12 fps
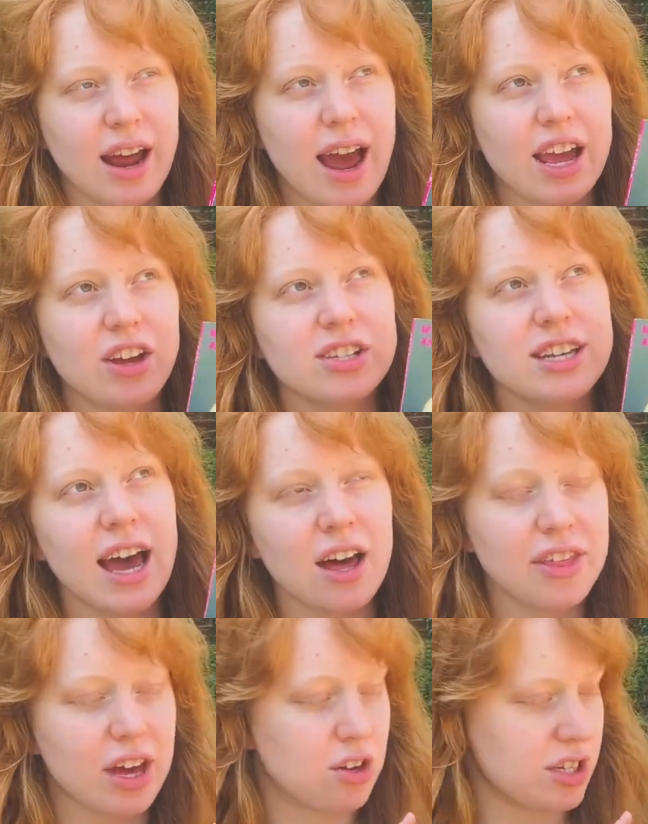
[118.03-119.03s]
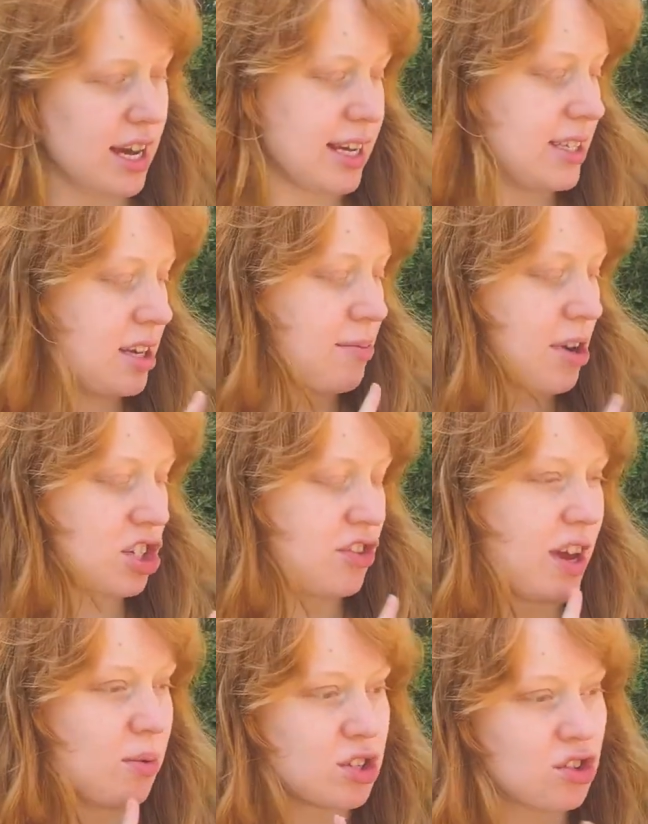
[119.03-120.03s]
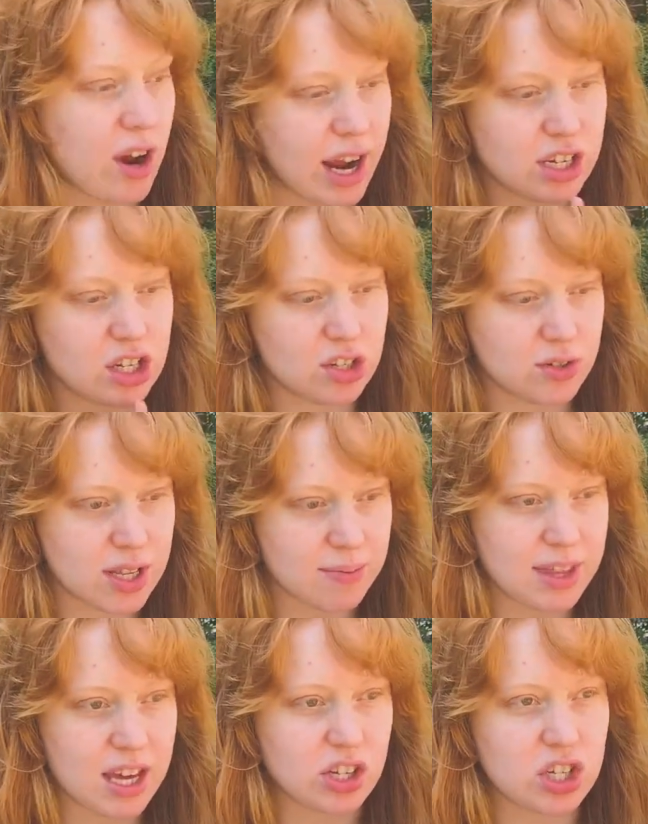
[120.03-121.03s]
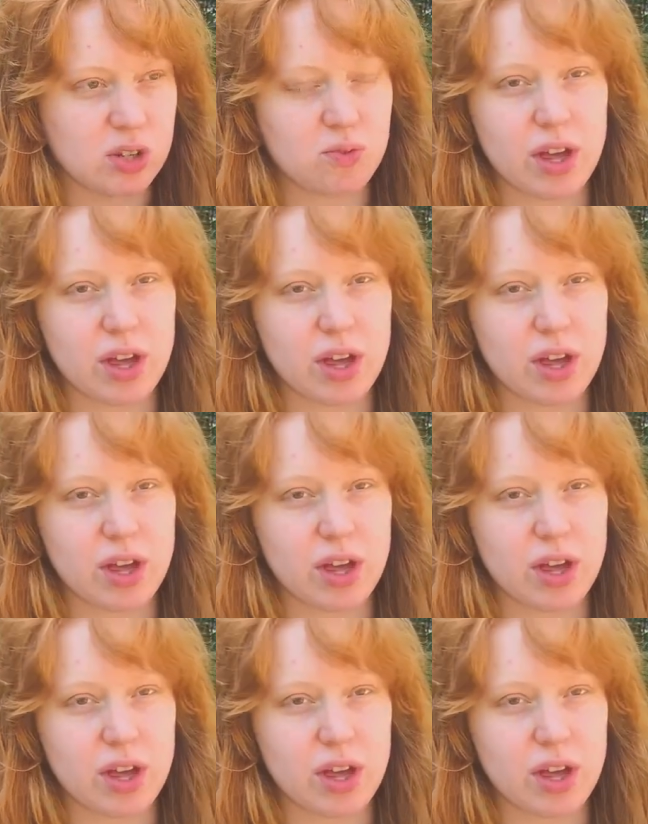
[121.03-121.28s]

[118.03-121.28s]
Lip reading: I could tell that Ottessa moshfegh was trying to do something. She